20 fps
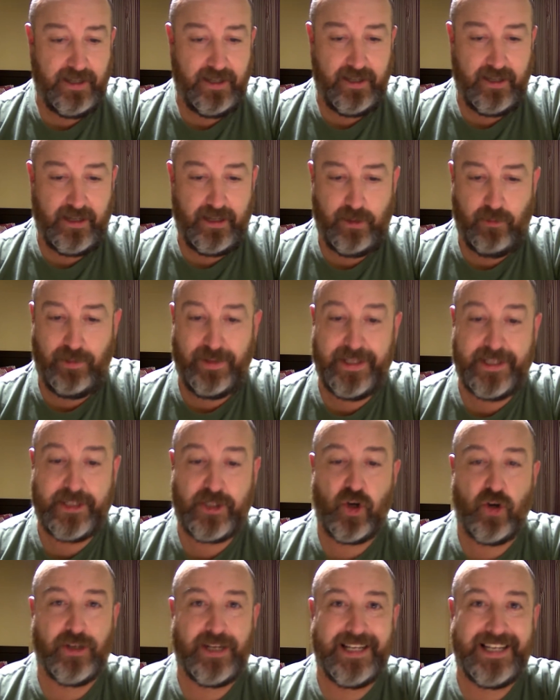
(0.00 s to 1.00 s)
when they
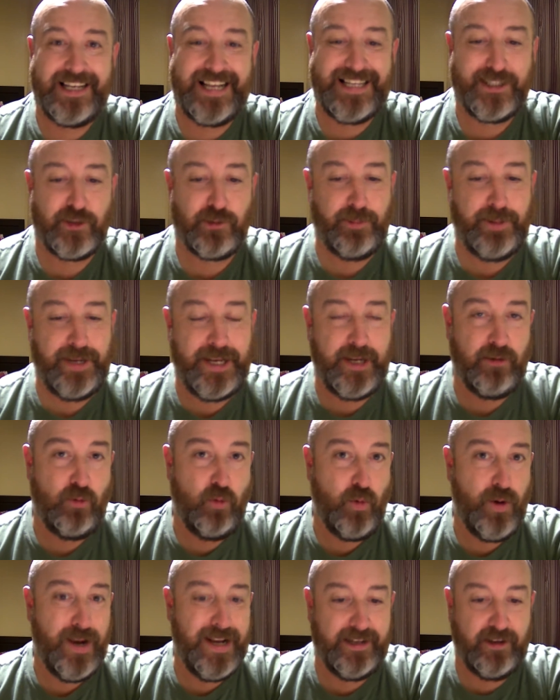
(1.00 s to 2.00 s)
scored a last-minute
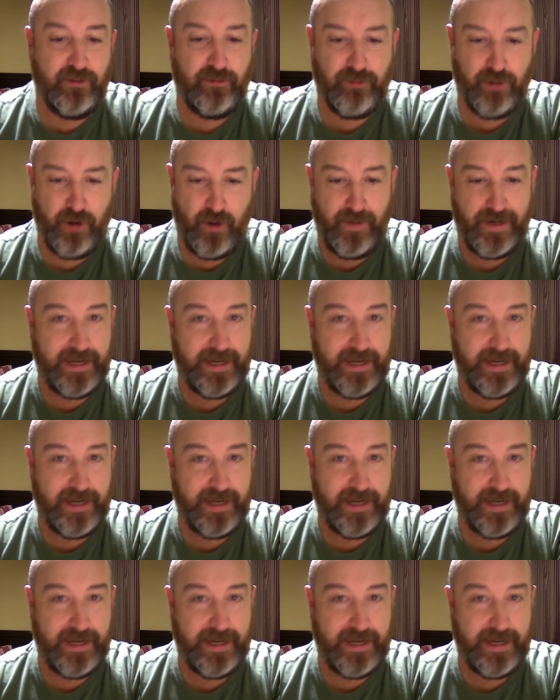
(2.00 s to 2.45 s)
winner from,